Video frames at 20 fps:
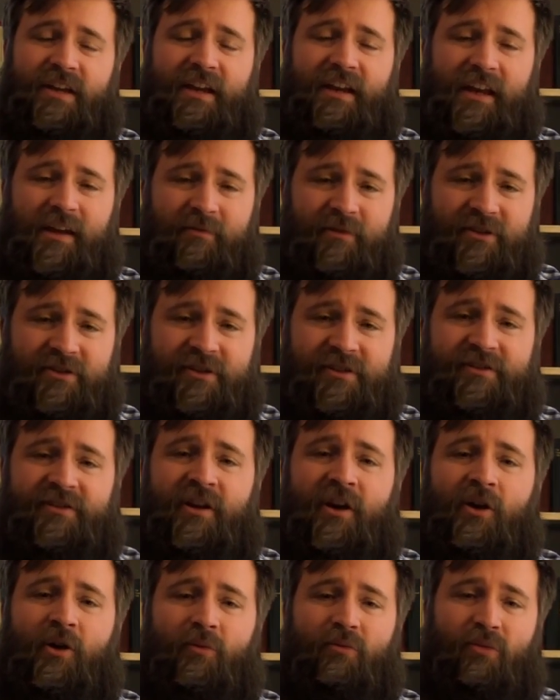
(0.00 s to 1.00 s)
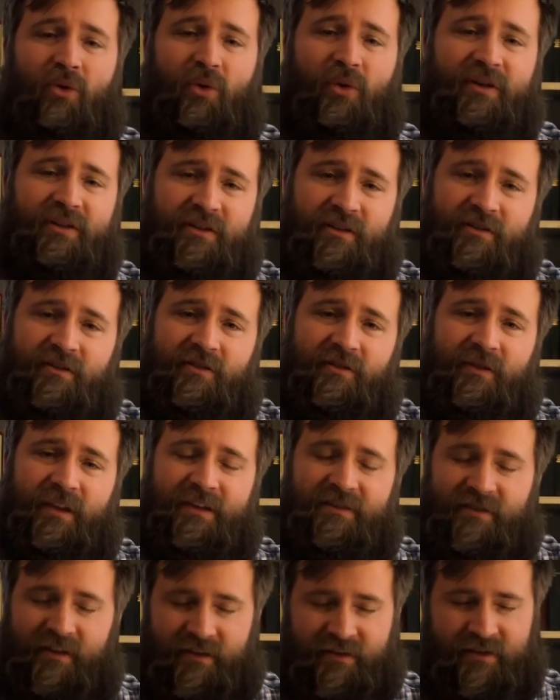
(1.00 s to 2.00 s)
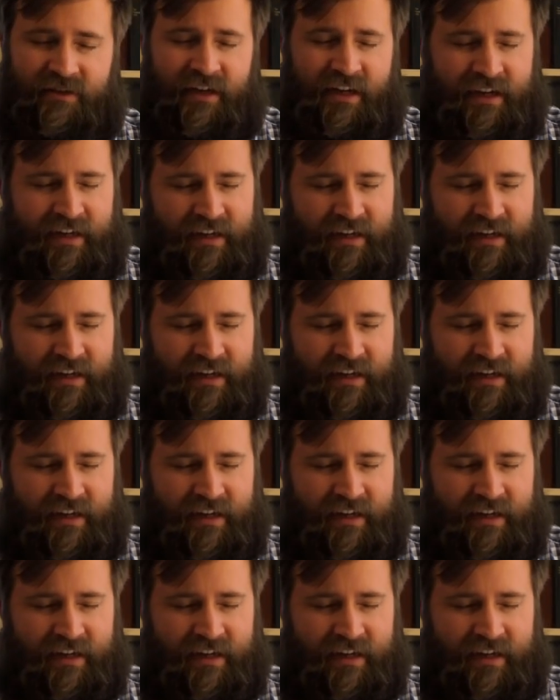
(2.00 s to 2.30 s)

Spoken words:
and images pointed to. That's such,